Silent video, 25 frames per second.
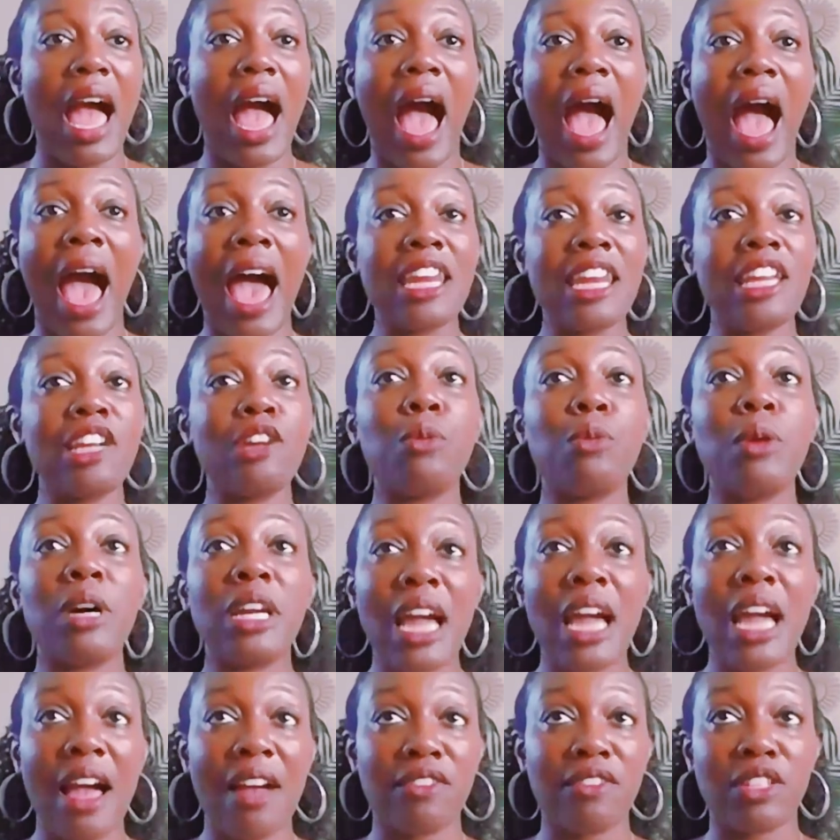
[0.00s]
I didn't want to
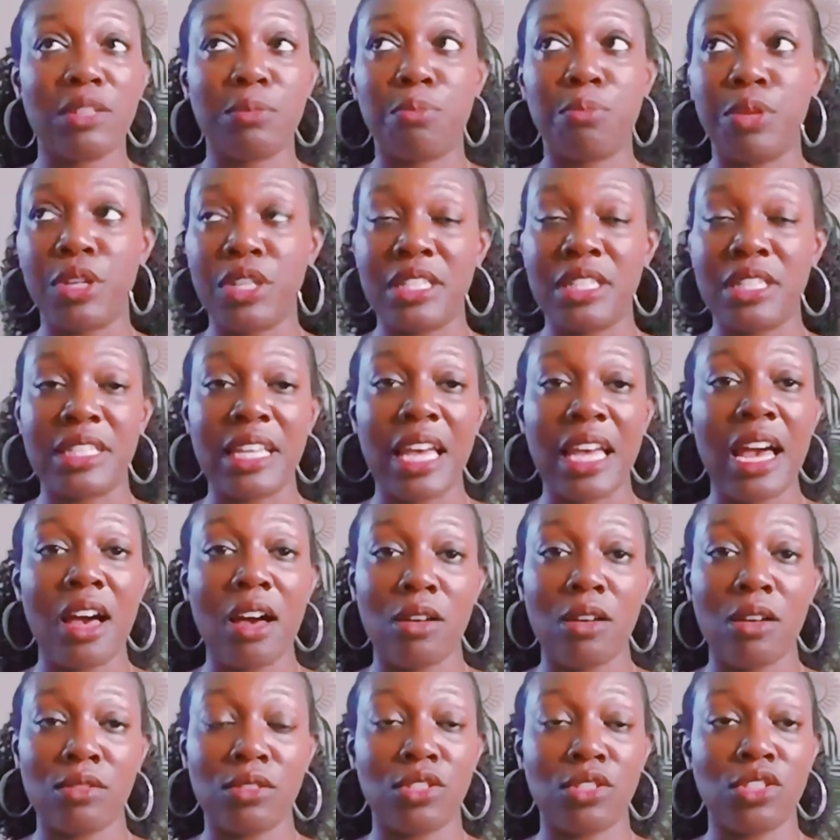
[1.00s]
have to put
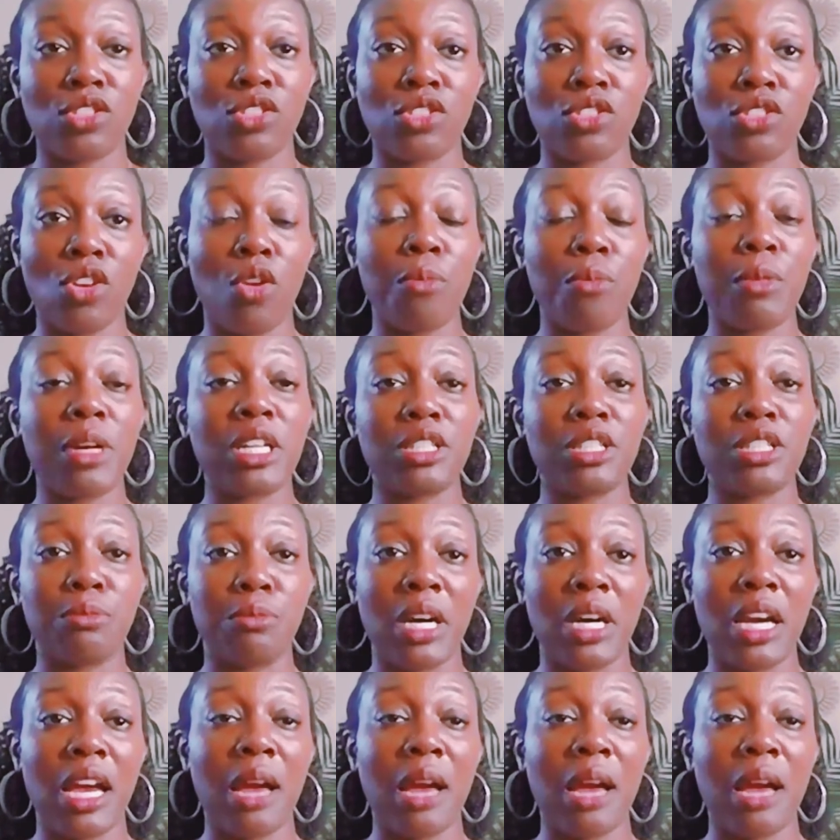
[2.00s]
down so much money.